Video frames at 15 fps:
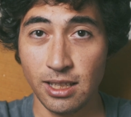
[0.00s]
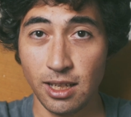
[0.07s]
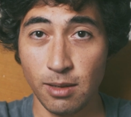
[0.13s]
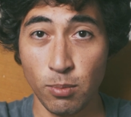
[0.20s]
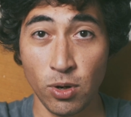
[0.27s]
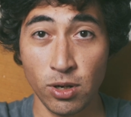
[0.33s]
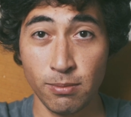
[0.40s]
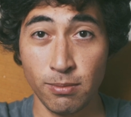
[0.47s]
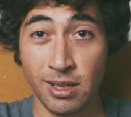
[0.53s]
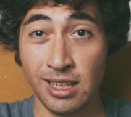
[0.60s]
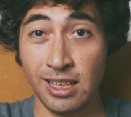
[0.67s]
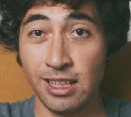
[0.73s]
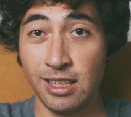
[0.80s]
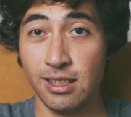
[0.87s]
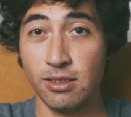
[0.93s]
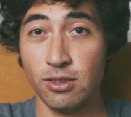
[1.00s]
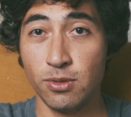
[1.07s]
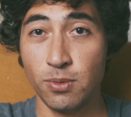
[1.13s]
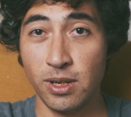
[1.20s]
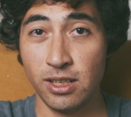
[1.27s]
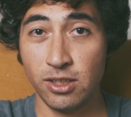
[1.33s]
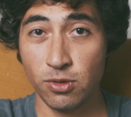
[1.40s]
I bought mine in
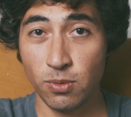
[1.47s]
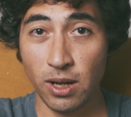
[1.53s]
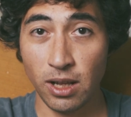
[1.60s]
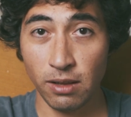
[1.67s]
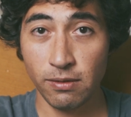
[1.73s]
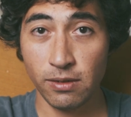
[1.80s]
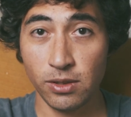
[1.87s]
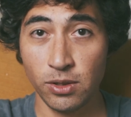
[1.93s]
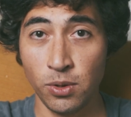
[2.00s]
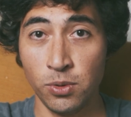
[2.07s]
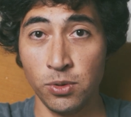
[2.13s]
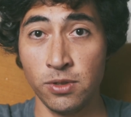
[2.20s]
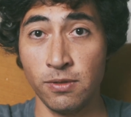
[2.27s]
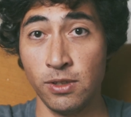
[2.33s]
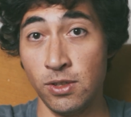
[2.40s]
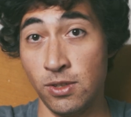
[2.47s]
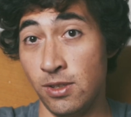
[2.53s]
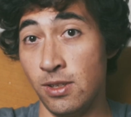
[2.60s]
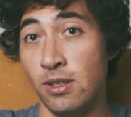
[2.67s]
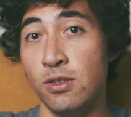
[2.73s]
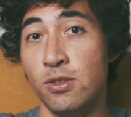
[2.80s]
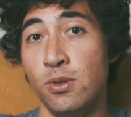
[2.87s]
2012, used for
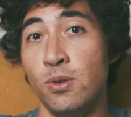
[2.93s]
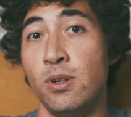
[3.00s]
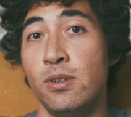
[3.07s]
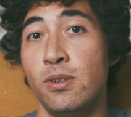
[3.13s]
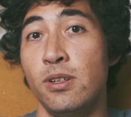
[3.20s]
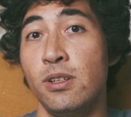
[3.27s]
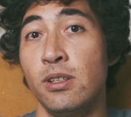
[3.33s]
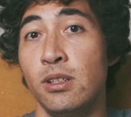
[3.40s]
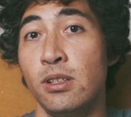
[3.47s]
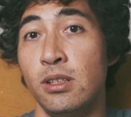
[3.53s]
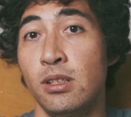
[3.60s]
just under 200